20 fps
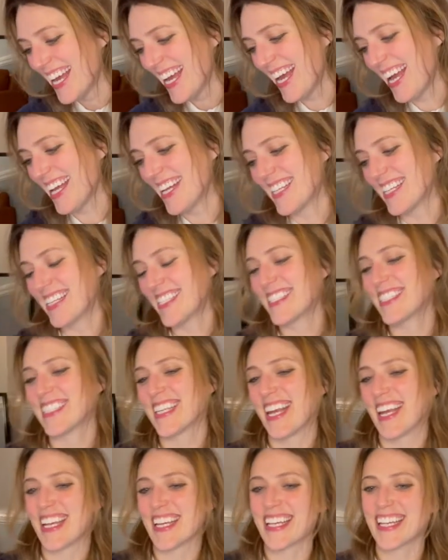And he's
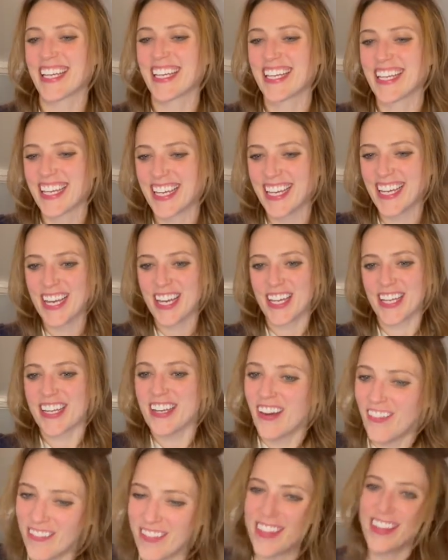like,
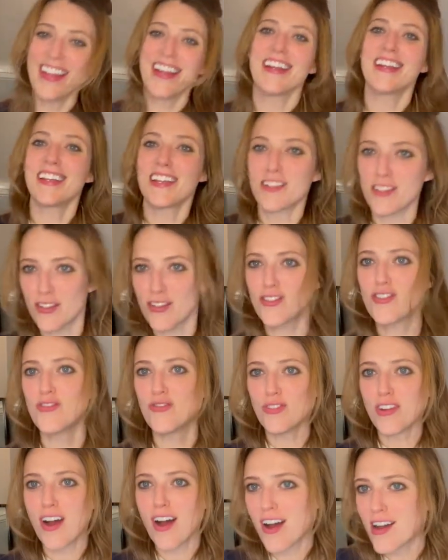comes in, he has a
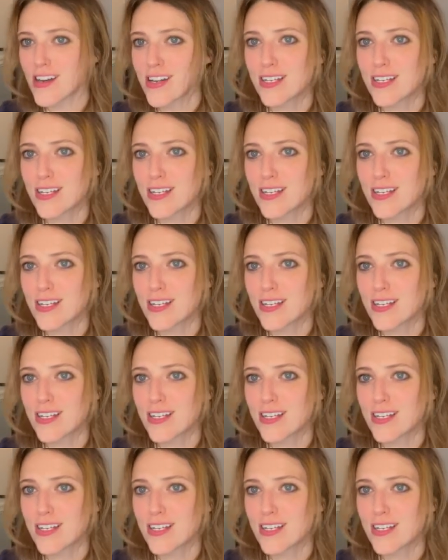suit on,